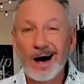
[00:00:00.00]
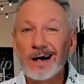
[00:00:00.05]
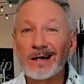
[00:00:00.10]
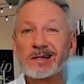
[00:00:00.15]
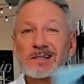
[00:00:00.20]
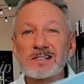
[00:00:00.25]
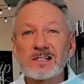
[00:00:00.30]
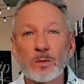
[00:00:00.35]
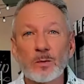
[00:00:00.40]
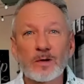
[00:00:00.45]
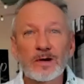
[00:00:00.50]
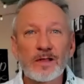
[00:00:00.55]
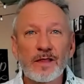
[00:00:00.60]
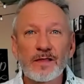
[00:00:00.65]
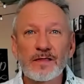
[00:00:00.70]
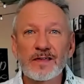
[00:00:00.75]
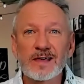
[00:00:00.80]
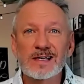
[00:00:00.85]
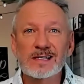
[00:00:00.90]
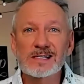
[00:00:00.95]
Honestly, one of the
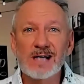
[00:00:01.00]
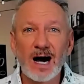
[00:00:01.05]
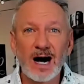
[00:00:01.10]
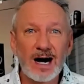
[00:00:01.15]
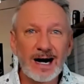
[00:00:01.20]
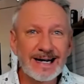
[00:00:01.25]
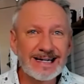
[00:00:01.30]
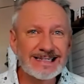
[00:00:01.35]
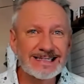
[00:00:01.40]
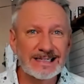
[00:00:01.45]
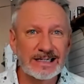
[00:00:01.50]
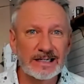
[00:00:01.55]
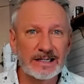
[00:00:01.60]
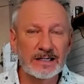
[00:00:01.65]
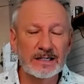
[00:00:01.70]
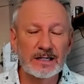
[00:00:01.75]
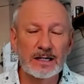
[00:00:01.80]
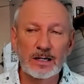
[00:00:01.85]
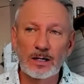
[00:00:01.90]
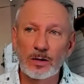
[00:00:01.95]
things I
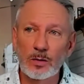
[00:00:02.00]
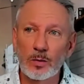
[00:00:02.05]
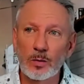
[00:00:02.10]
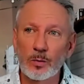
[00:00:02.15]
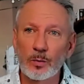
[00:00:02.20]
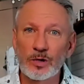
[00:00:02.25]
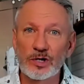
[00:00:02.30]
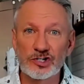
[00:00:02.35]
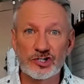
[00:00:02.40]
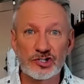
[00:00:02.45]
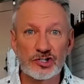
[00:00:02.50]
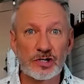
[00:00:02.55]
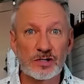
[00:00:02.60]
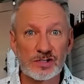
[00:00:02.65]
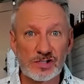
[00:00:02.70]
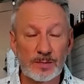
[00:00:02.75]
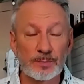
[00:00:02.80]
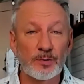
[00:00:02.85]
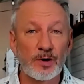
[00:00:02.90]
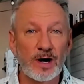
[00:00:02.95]
did, which
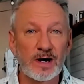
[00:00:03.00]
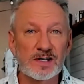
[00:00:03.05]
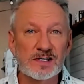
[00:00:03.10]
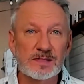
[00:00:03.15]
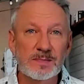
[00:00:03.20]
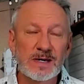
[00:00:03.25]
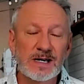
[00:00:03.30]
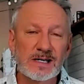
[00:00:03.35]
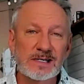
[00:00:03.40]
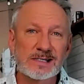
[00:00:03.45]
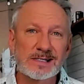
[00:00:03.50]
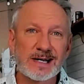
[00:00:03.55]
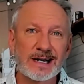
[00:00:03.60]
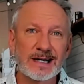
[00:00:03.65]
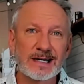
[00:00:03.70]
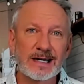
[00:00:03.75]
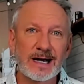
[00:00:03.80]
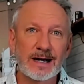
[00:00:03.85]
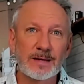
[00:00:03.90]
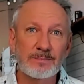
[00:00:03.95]
surprised me, is that
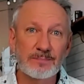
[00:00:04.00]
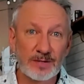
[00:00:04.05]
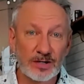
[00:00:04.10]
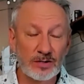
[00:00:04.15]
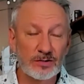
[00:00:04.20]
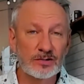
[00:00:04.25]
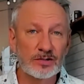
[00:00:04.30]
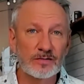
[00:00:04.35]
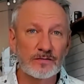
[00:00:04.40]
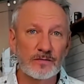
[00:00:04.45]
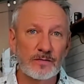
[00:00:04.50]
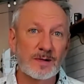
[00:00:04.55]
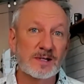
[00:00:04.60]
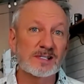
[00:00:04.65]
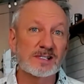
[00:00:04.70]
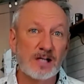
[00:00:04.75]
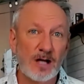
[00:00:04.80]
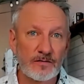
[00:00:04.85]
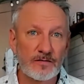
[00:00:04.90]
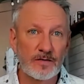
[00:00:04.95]
I built for
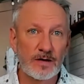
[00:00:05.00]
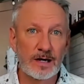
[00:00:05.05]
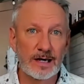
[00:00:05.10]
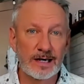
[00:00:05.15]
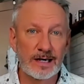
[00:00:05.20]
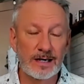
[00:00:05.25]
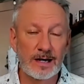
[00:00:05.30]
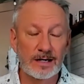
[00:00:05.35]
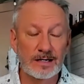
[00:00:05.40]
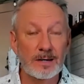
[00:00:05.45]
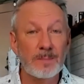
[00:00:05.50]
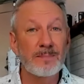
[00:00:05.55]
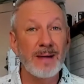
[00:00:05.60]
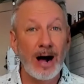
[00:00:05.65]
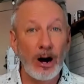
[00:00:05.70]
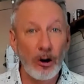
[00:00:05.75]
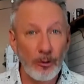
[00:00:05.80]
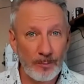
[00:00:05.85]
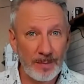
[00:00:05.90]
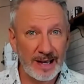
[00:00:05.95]
myself an
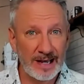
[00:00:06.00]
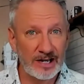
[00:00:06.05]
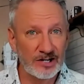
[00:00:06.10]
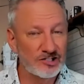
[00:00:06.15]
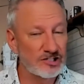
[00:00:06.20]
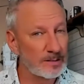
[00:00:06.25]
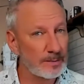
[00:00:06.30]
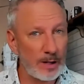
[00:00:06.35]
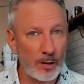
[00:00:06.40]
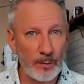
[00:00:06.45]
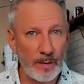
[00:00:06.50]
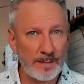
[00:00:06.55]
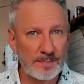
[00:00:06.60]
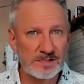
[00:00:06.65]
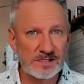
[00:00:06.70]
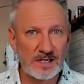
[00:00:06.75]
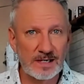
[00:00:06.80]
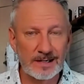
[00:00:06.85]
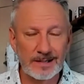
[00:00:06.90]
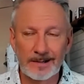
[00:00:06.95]
about page on my
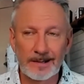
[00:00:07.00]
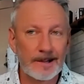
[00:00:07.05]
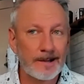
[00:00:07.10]
website.